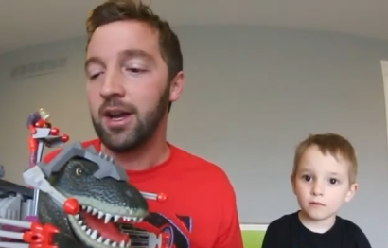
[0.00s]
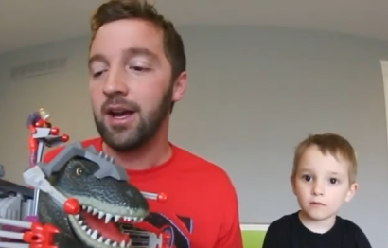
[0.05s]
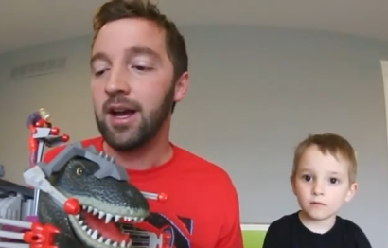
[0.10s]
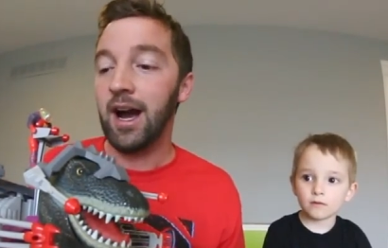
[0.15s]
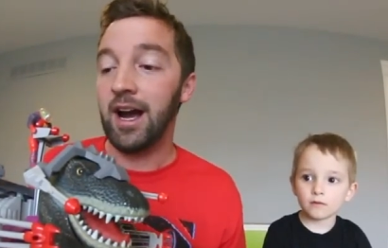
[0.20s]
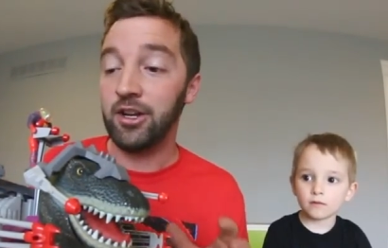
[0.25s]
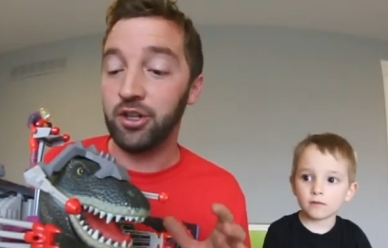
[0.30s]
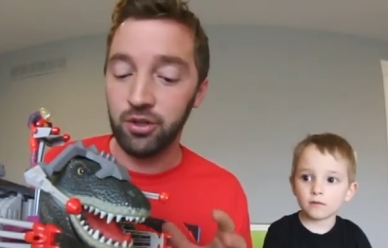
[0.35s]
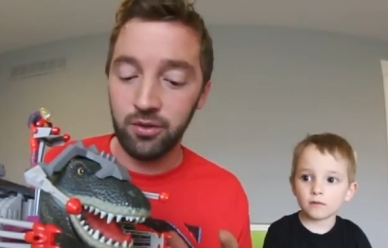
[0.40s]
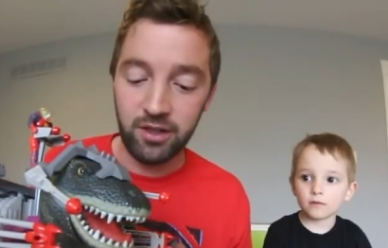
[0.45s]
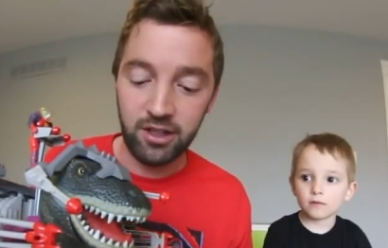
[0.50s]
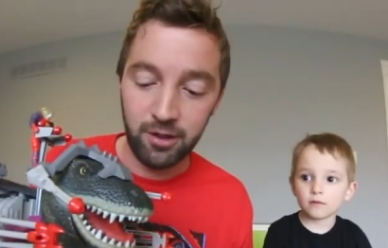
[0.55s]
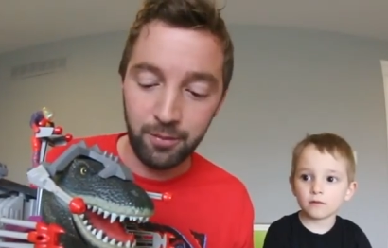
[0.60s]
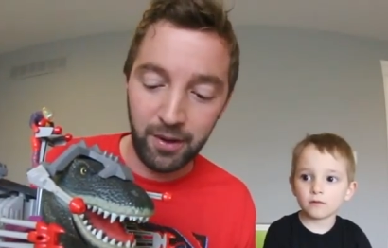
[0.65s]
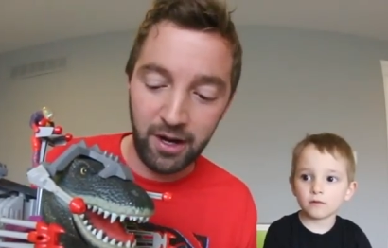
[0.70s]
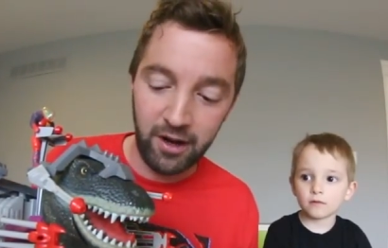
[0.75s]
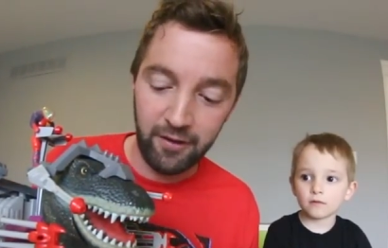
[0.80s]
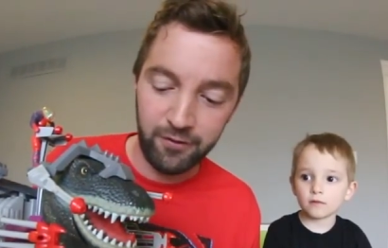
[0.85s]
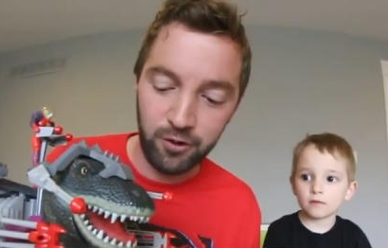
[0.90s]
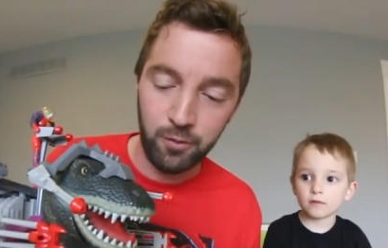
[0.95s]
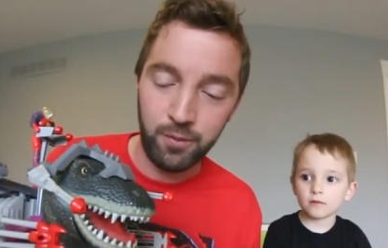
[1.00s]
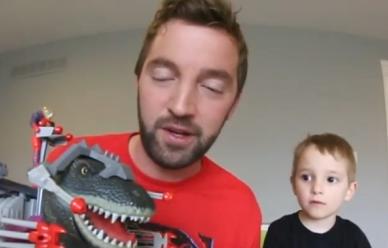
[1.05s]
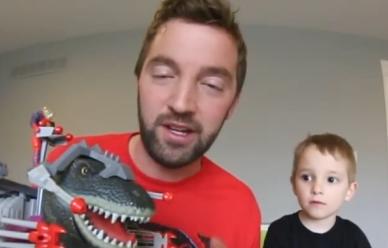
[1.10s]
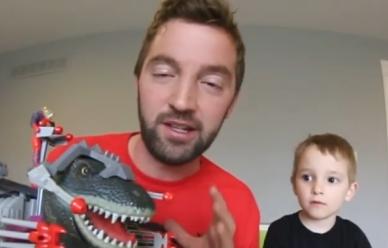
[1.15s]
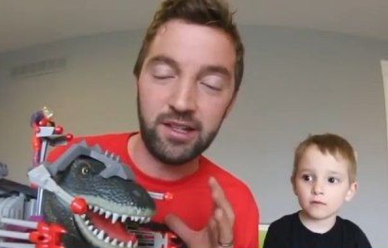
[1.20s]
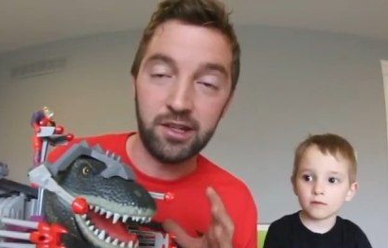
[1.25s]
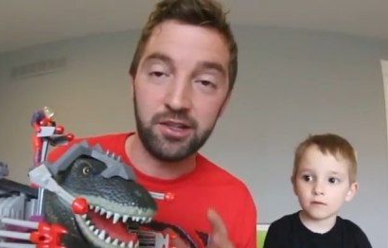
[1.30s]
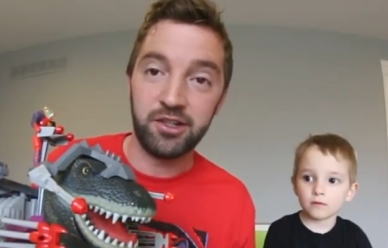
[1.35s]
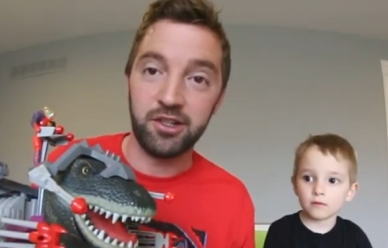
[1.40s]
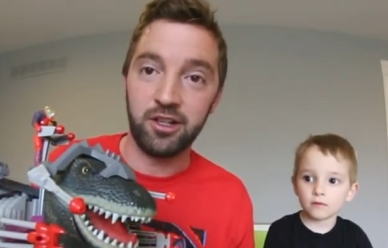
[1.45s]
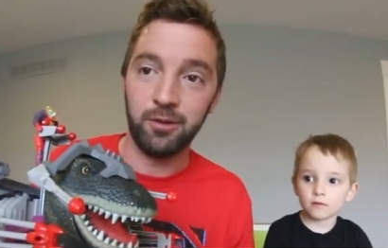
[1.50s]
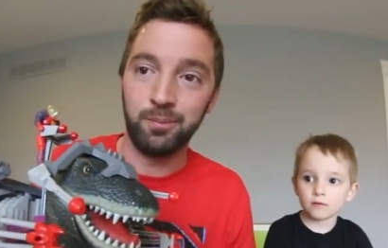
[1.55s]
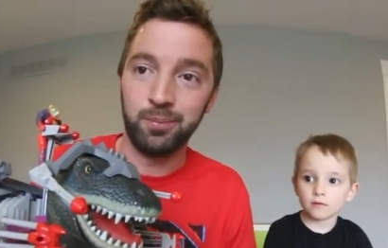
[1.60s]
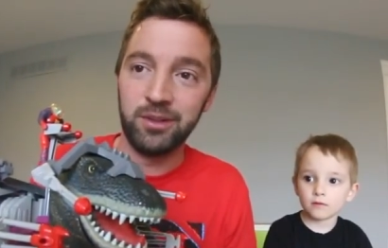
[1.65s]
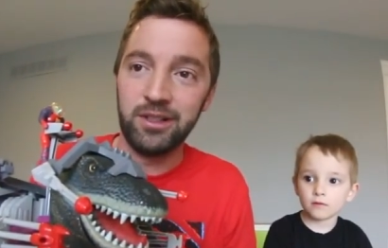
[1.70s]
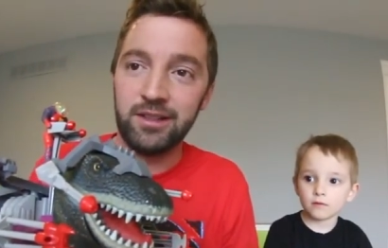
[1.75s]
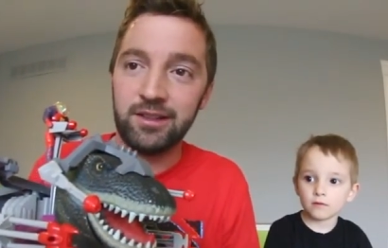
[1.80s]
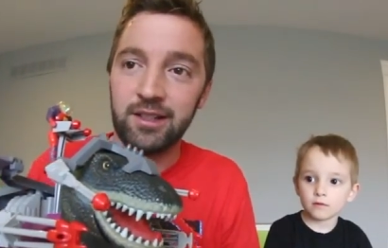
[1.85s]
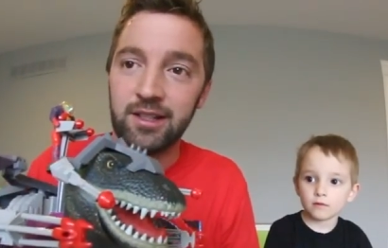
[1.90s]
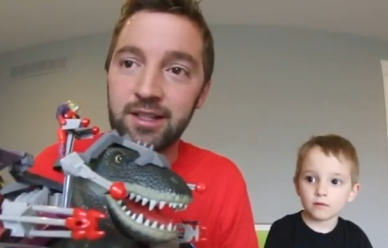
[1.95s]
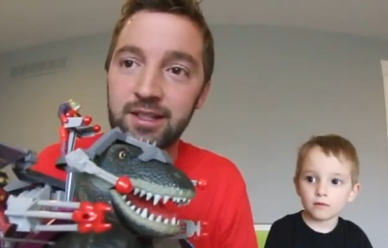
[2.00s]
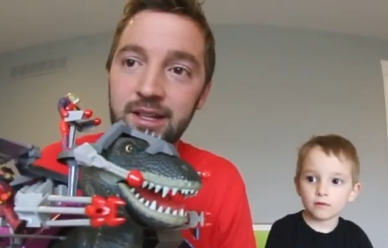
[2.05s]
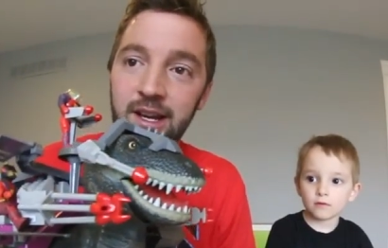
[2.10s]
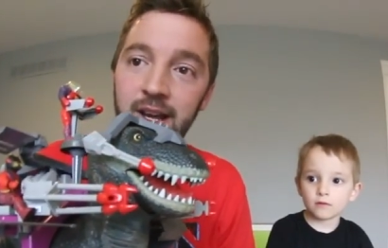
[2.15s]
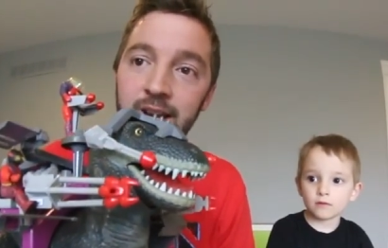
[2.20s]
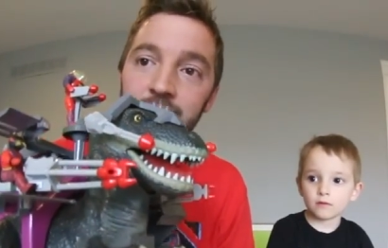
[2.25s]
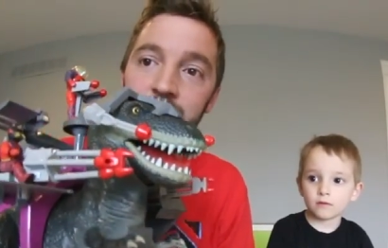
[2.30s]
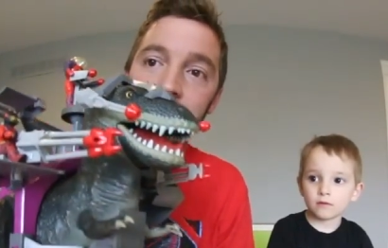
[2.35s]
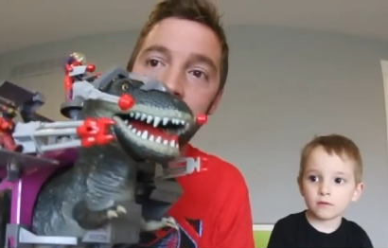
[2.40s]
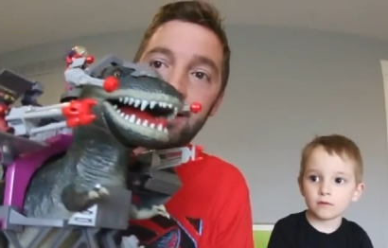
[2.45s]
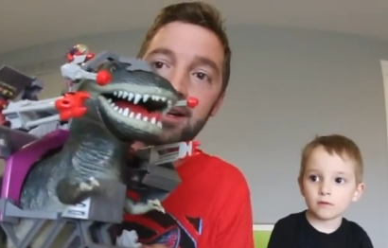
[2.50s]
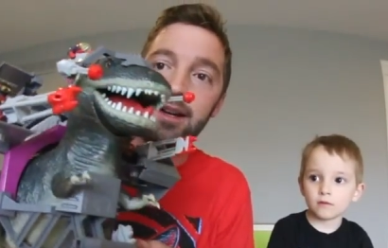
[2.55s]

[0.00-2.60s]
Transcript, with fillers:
Speaker 1: I do need to buy a few pieces to complete this set.